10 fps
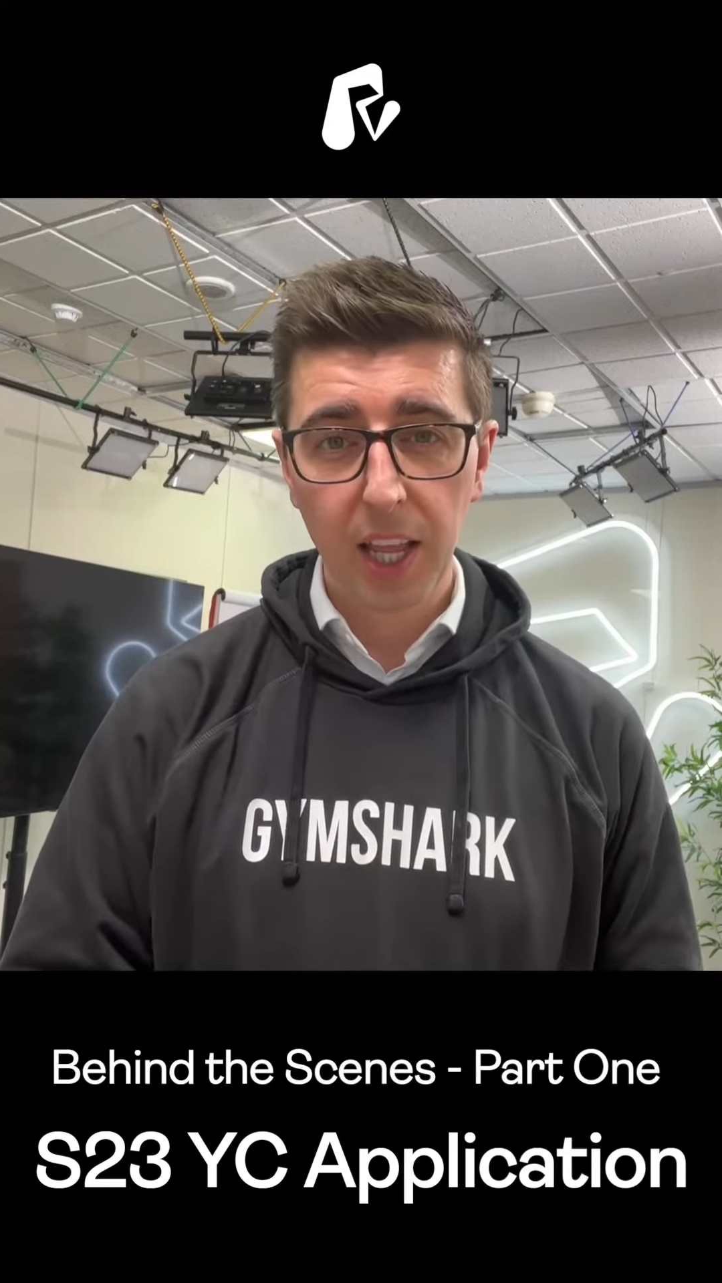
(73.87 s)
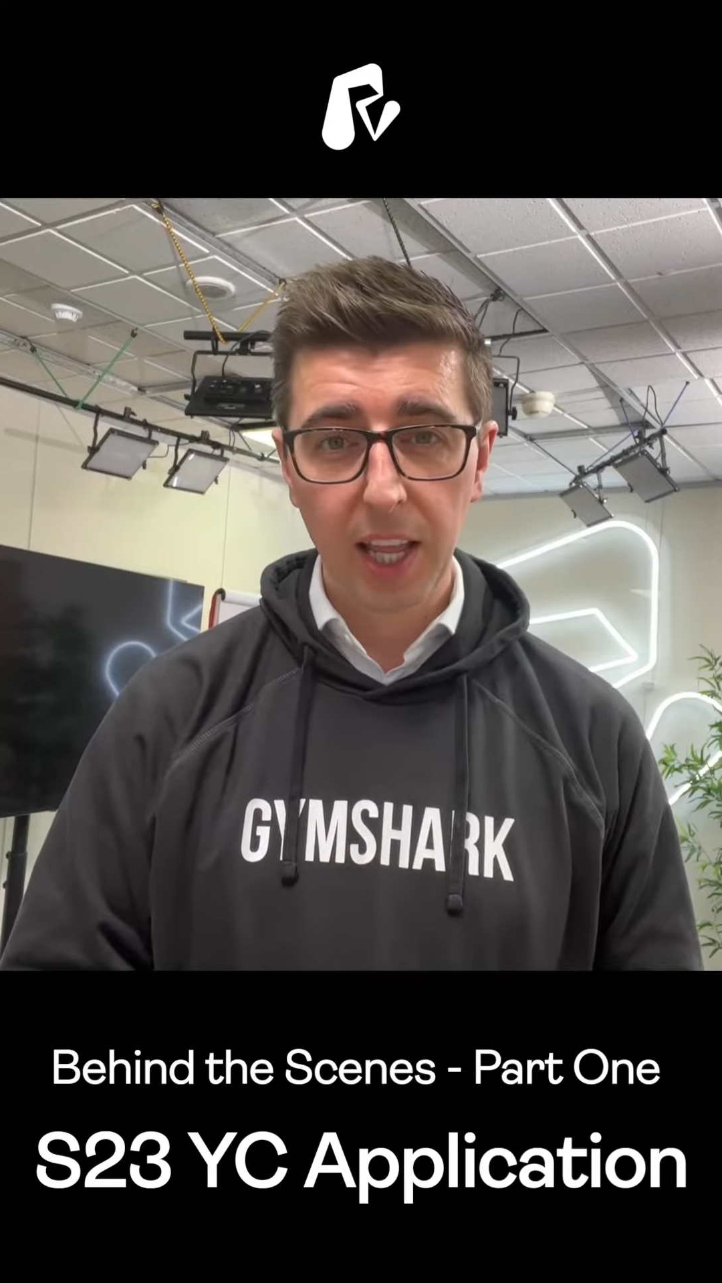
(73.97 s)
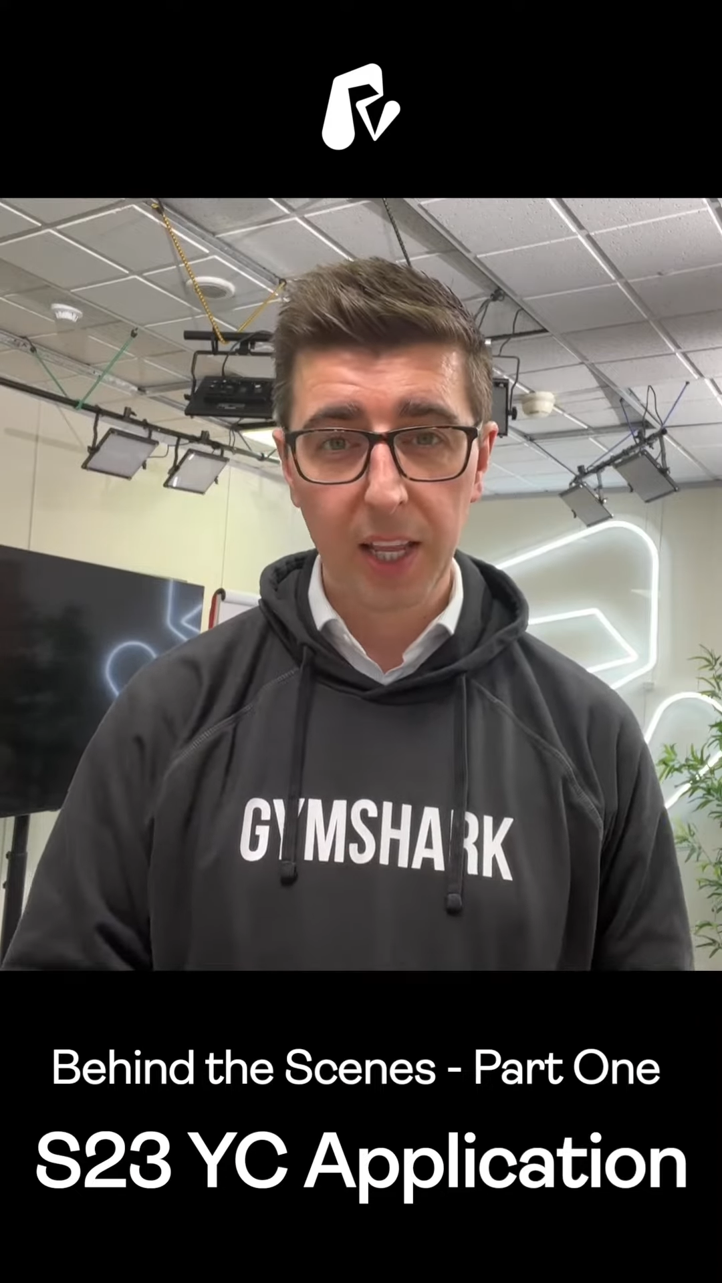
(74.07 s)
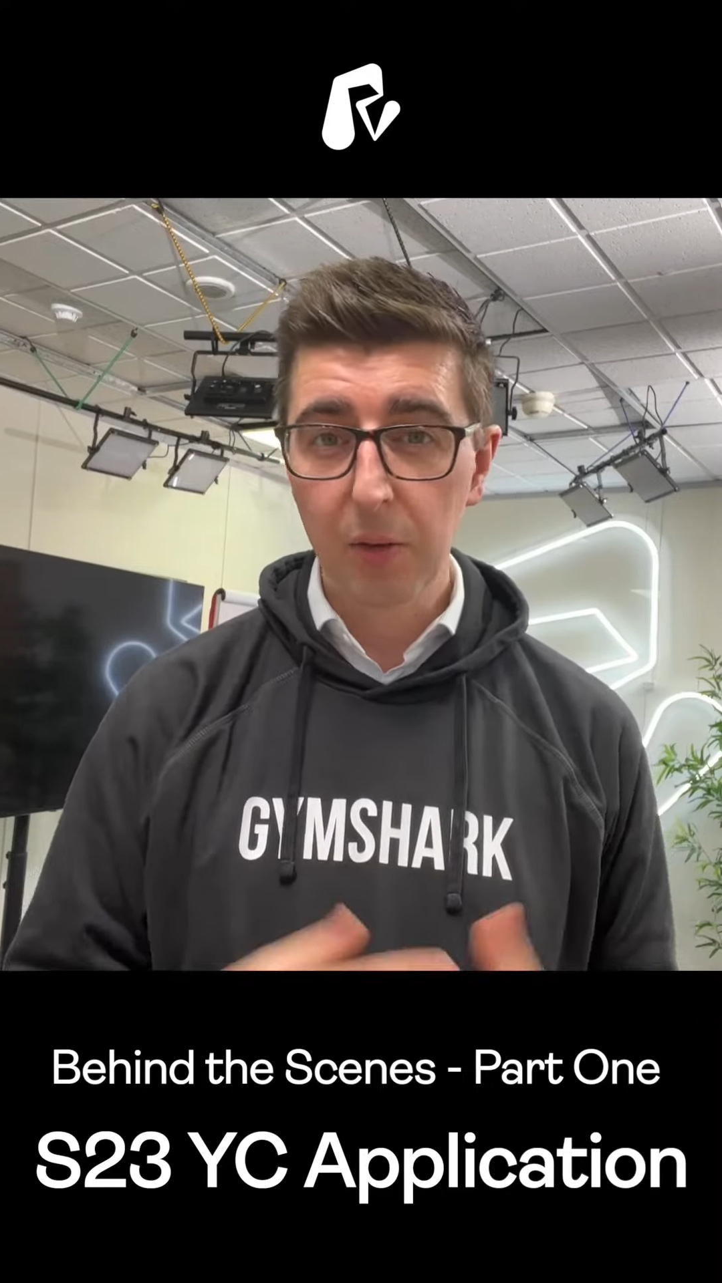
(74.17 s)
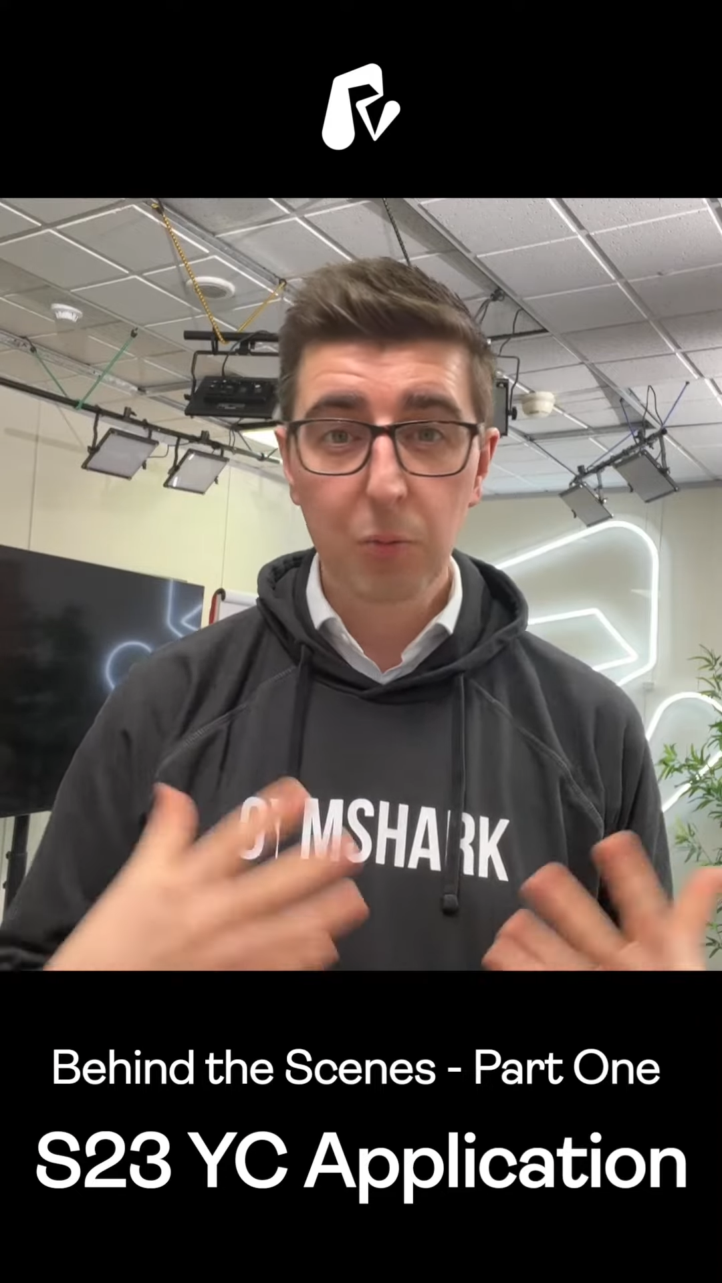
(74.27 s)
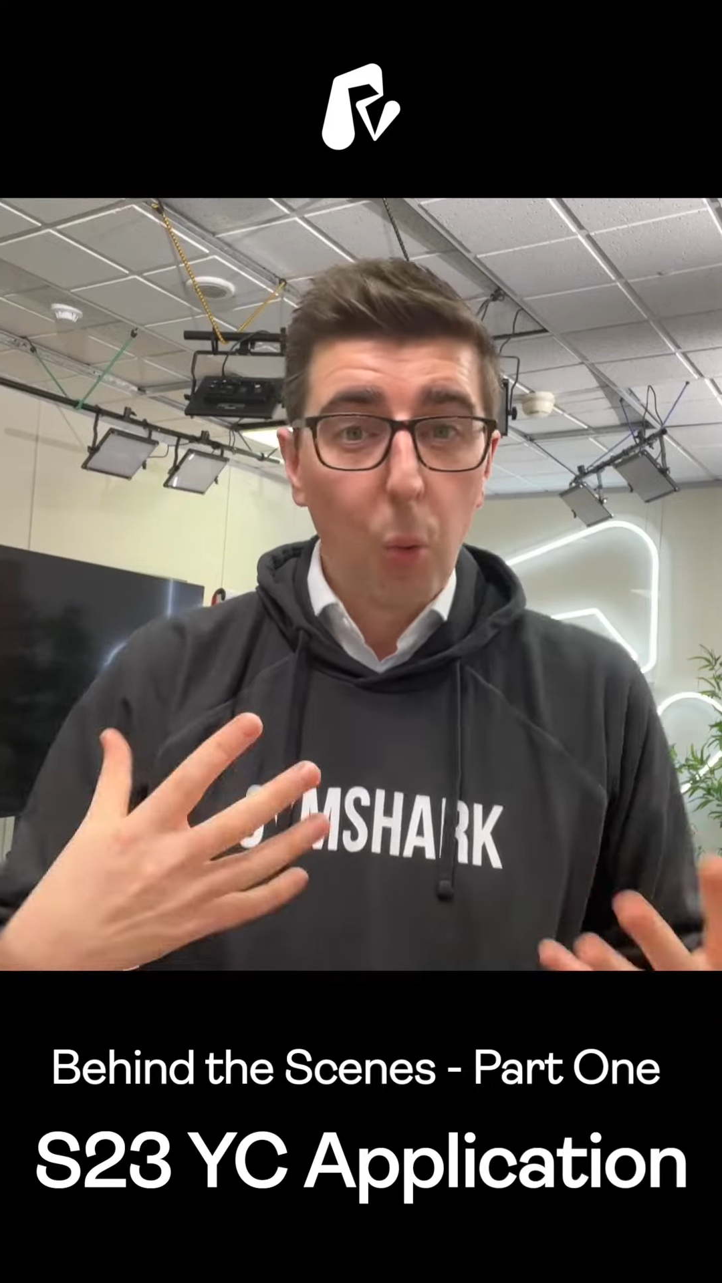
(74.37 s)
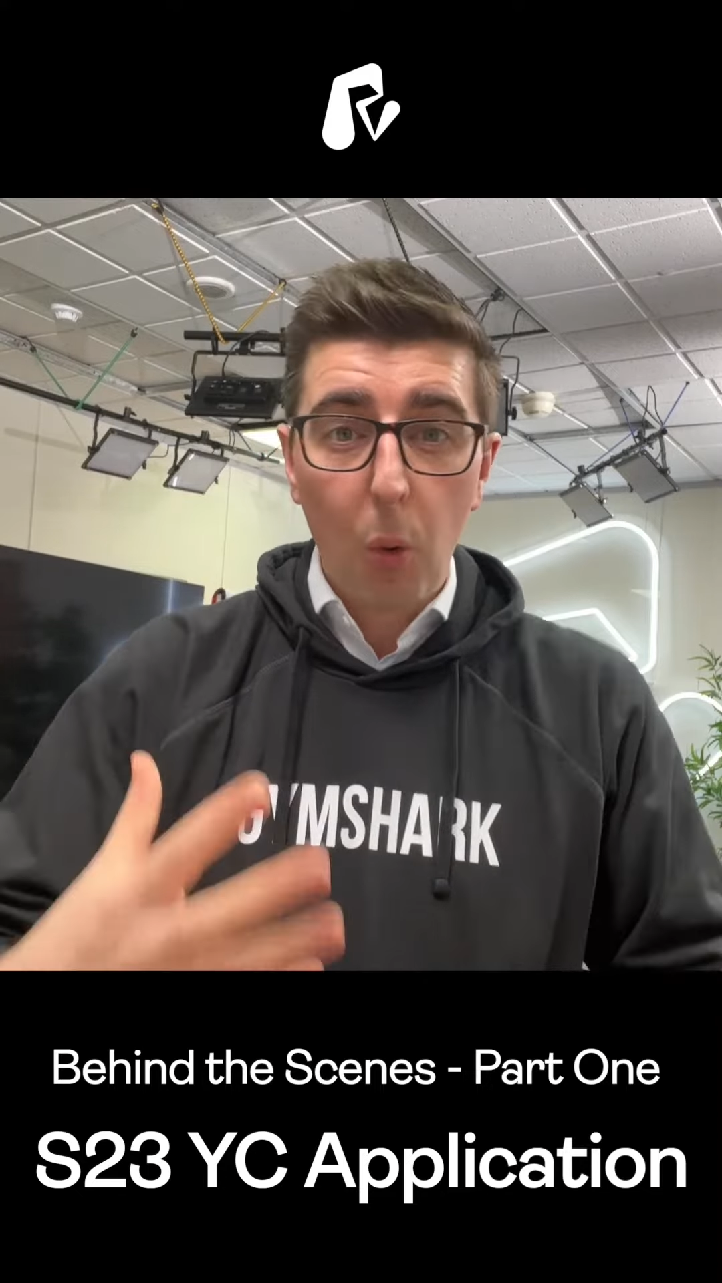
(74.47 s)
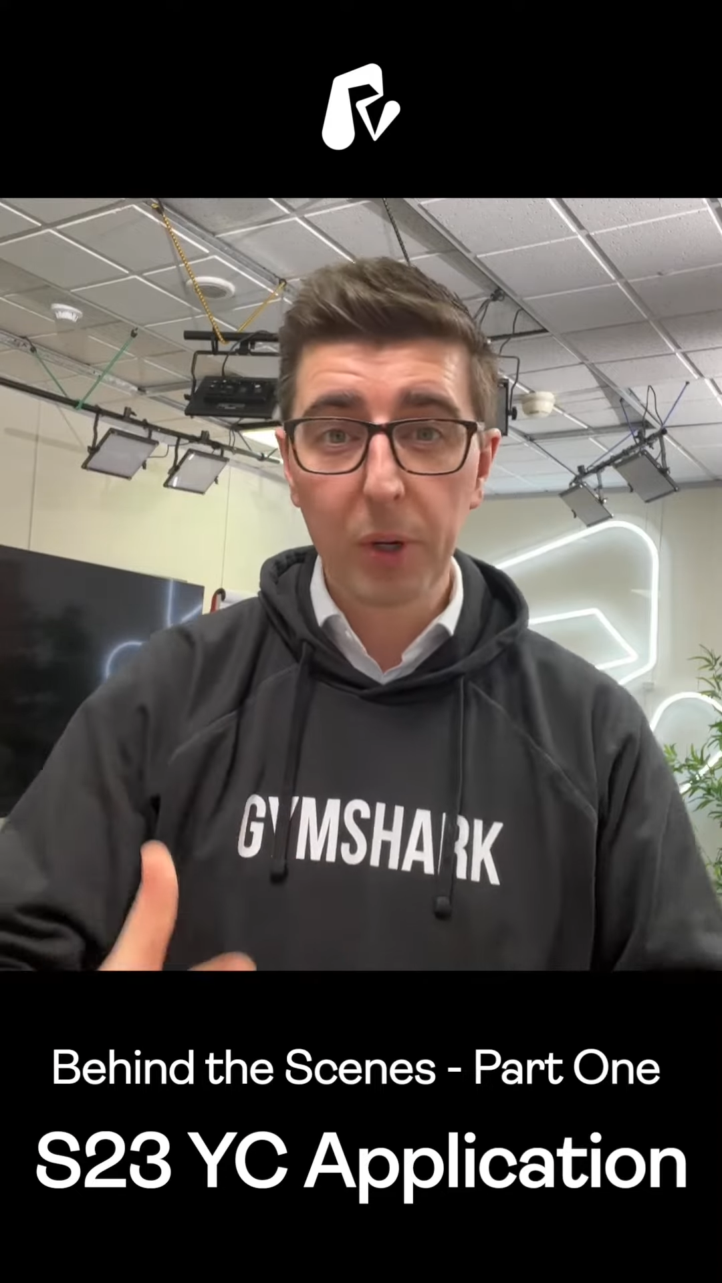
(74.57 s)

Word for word: it, what